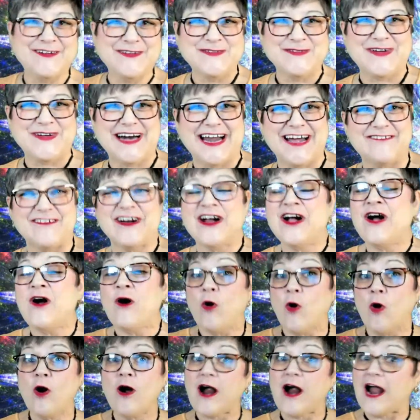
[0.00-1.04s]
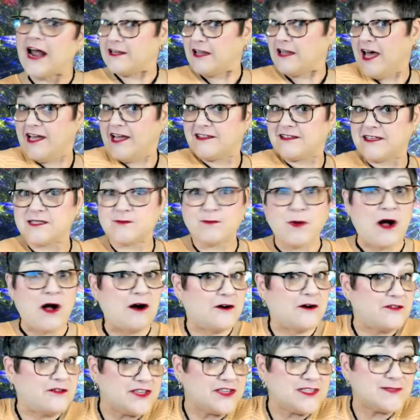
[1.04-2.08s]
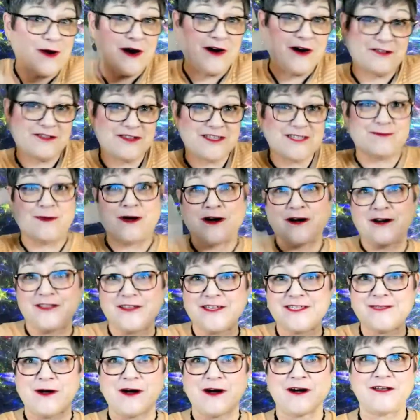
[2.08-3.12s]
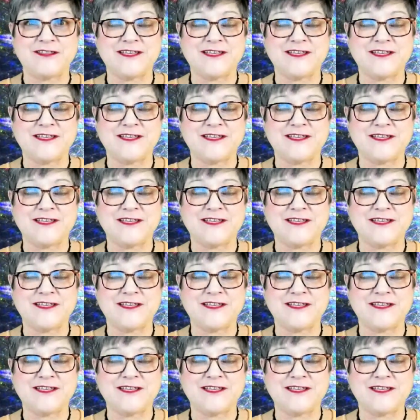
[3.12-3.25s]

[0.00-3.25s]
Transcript: whatever. Or I like this part or this part or this part or this part or